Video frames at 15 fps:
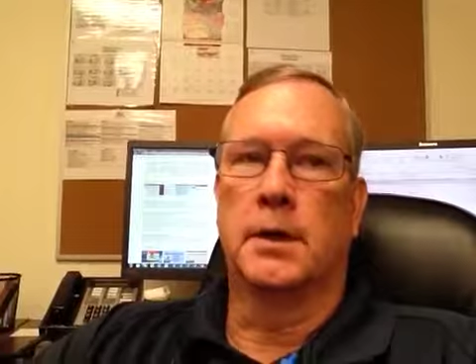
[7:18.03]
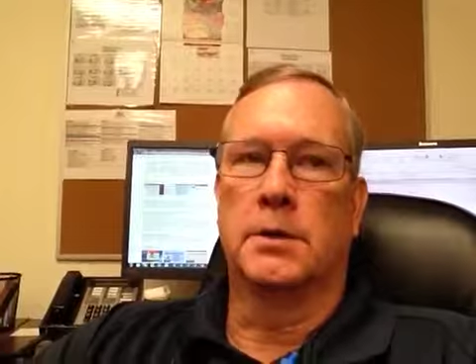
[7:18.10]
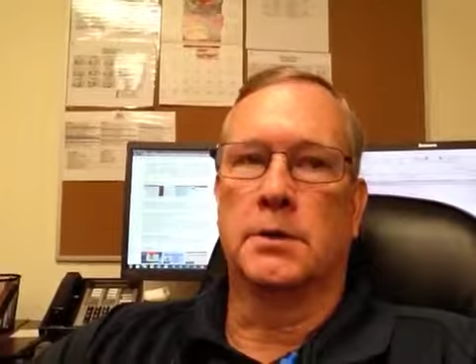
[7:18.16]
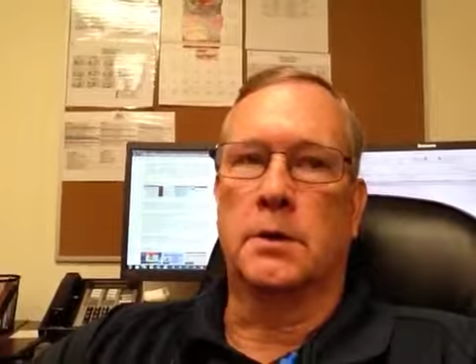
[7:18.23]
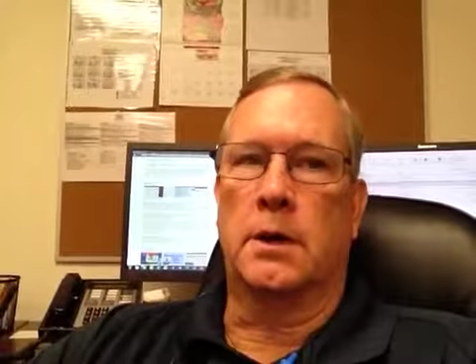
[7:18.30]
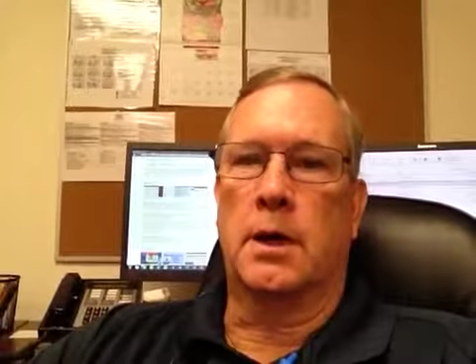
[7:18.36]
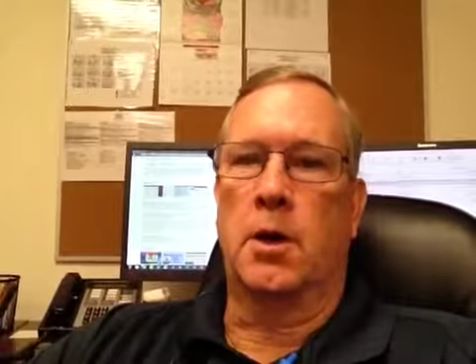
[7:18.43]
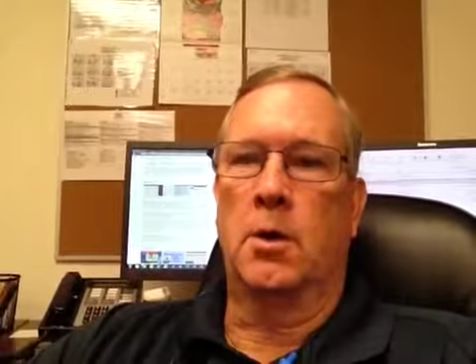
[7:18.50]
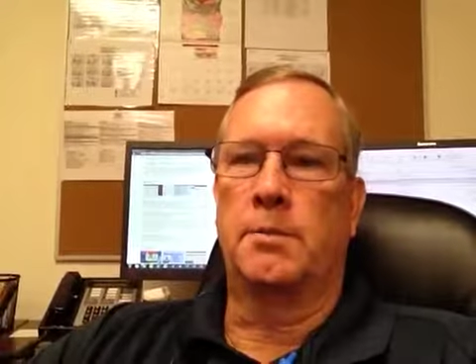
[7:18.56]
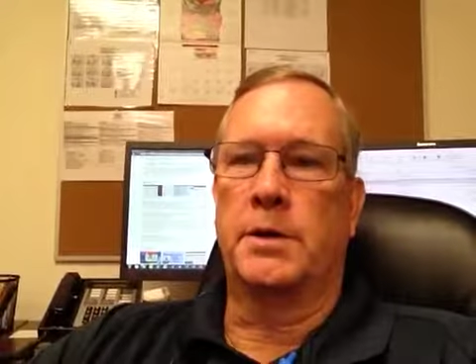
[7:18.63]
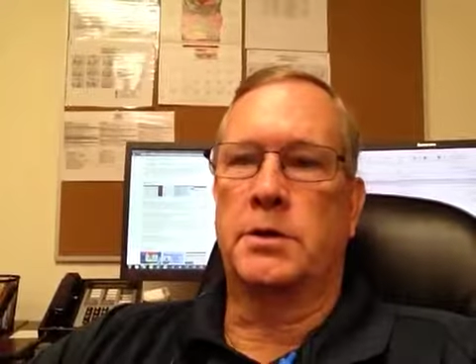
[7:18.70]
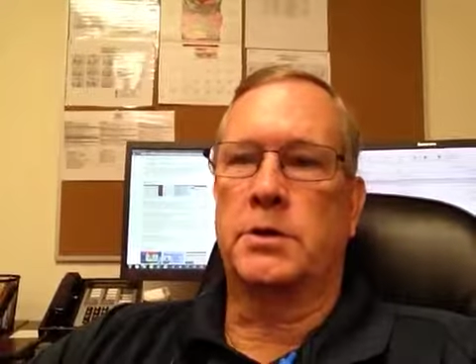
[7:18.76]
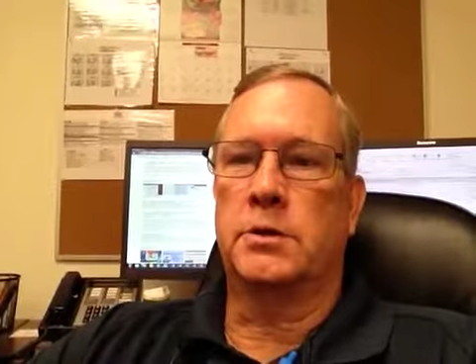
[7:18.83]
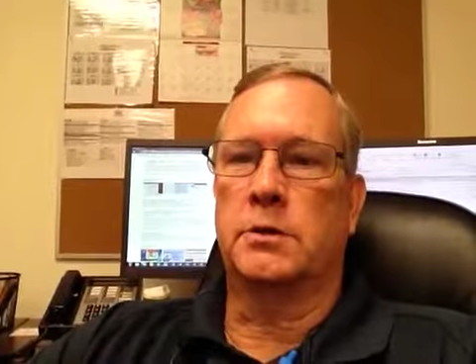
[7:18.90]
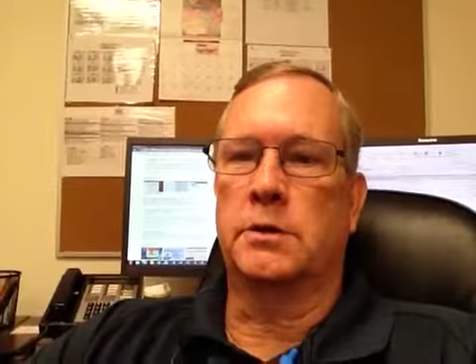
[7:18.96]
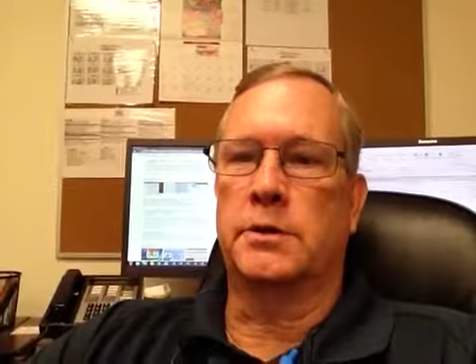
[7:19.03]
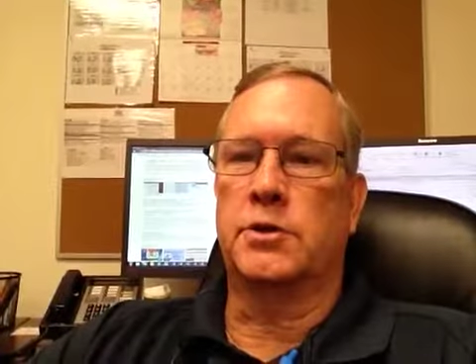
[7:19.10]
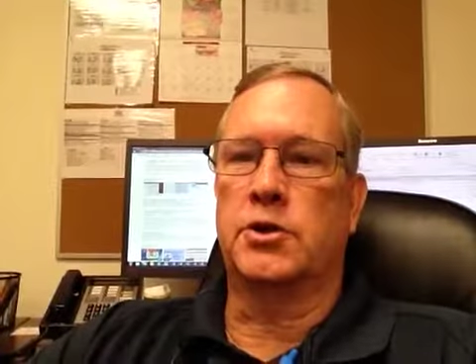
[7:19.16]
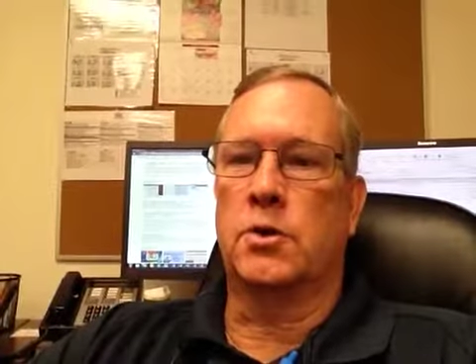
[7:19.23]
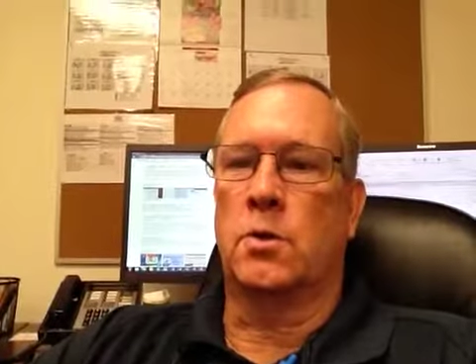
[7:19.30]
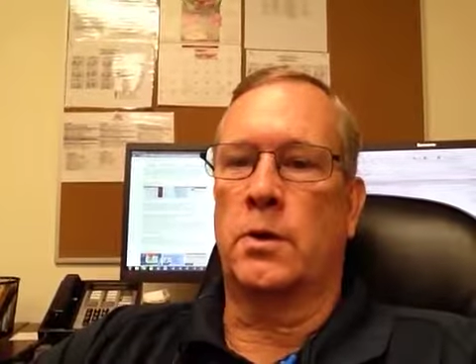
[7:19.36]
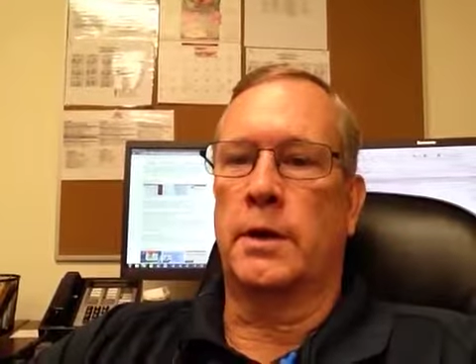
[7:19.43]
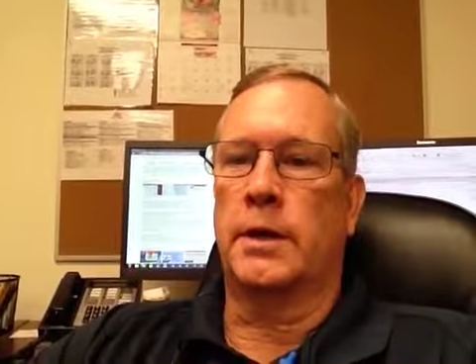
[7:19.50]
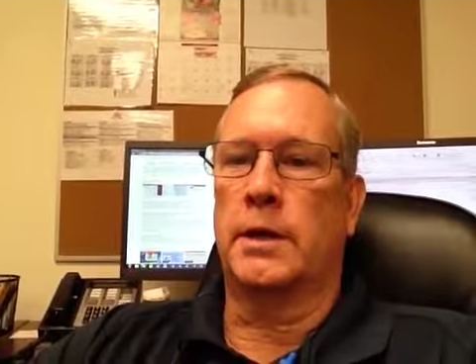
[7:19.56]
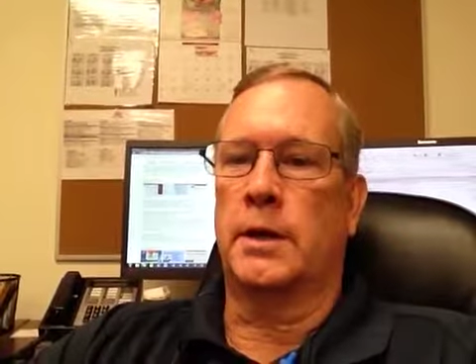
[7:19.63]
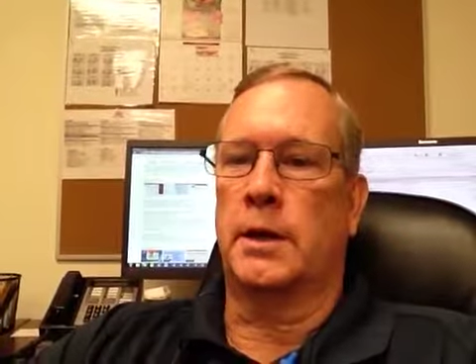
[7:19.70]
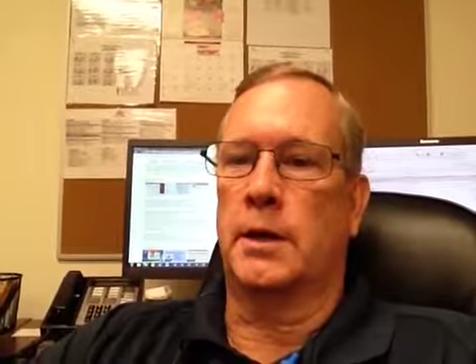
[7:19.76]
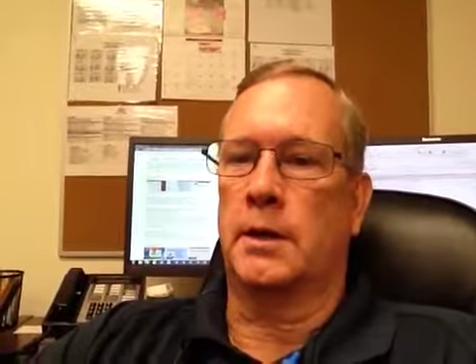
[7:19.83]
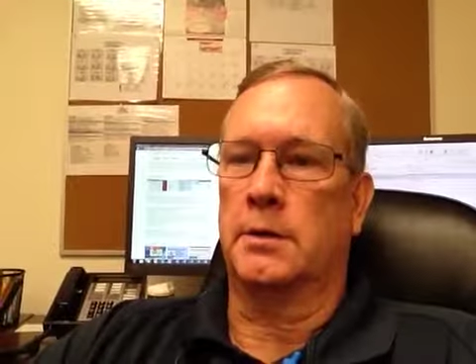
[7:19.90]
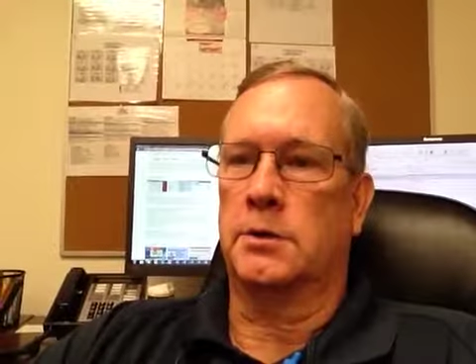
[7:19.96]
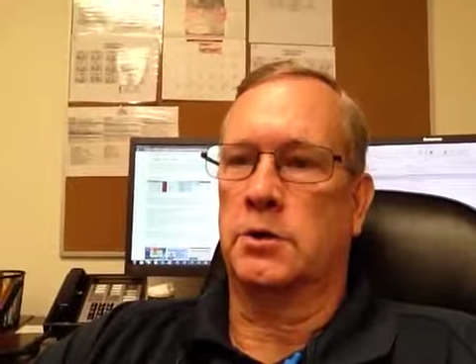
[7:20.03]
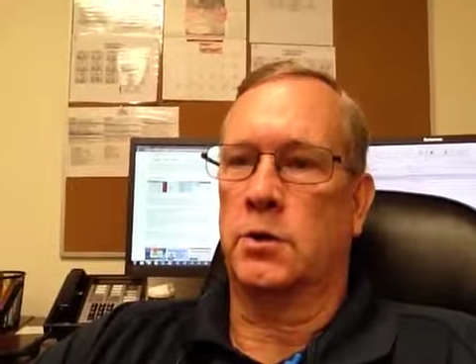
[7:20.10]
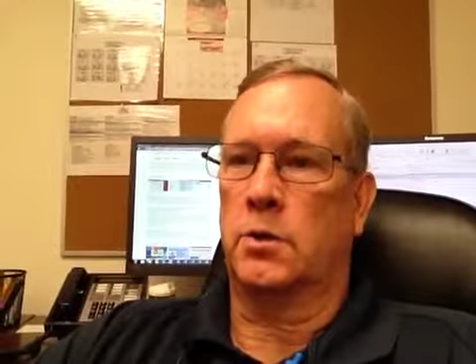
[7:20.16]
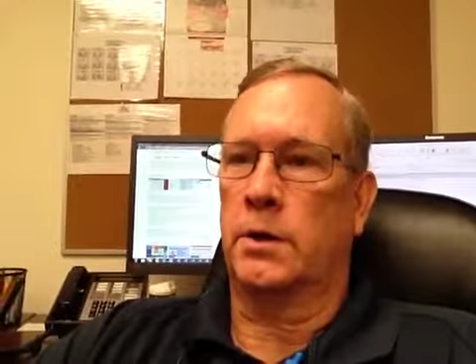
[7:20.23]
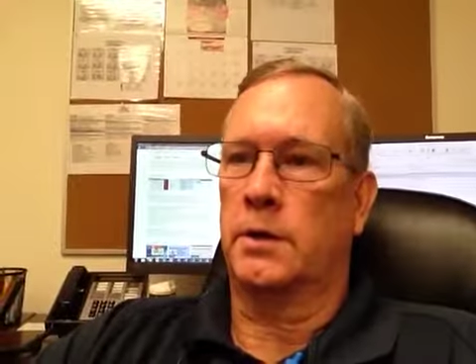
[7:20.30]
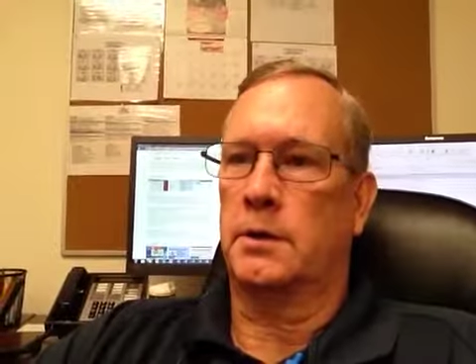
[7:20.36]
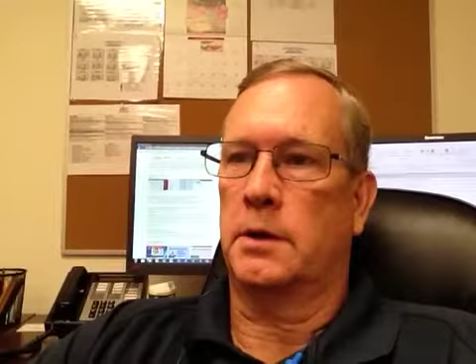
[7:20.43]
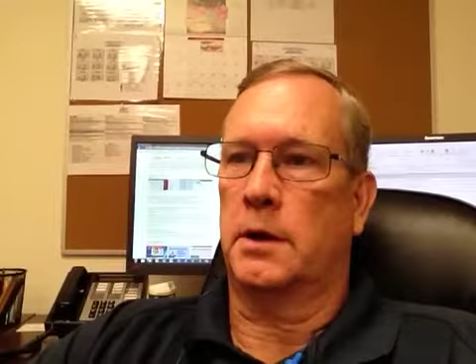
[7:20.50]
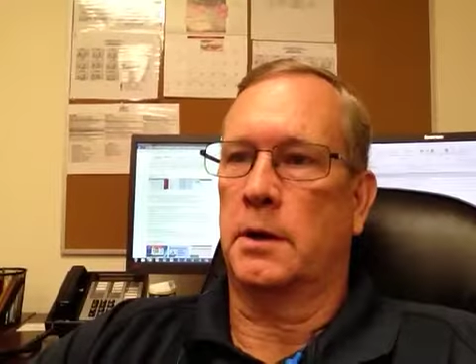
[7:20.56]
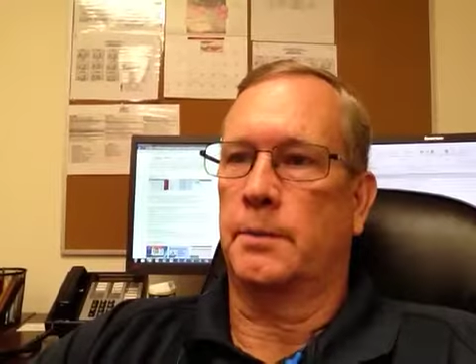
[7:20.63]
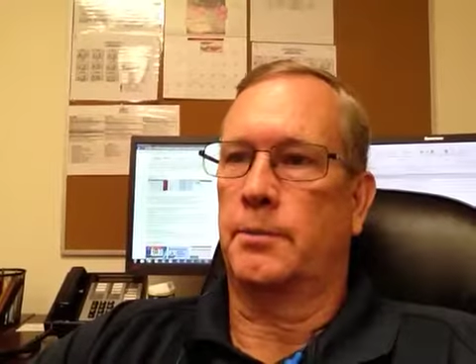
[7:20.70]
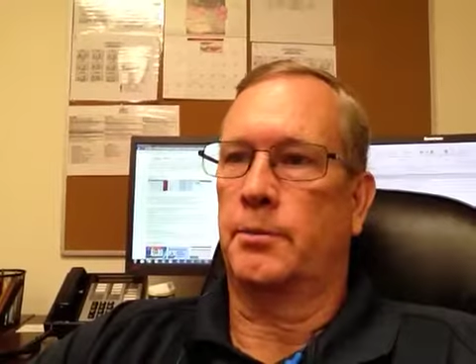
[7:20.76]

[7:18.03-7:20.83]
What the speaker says: So I hope that you'll enjoy